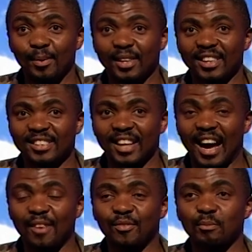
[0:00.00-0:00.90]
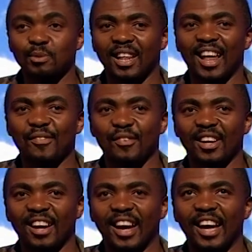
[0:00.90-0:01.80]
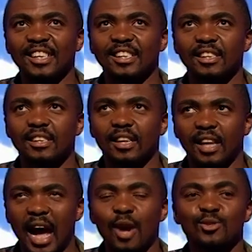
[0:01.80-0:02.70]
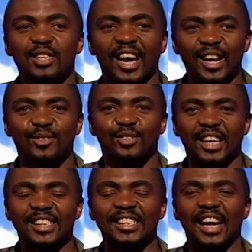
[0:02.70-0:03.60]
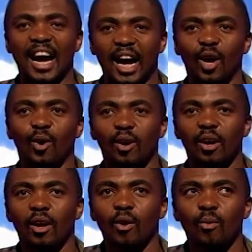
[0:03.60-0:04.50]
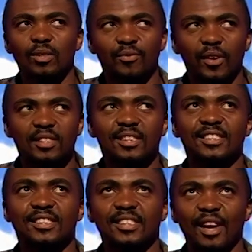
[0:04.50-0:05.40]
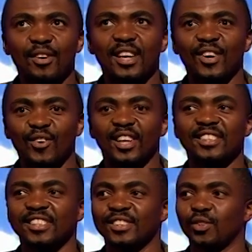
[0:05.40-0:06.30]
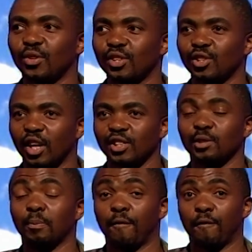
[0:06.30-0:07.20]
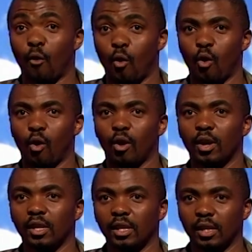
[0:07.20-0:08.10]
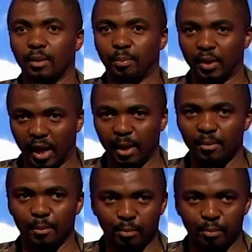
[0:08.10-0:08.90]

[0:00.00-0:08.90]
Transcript: because I'm from South Africa, and the guy who's the head of state now was facing 763 charges before he became the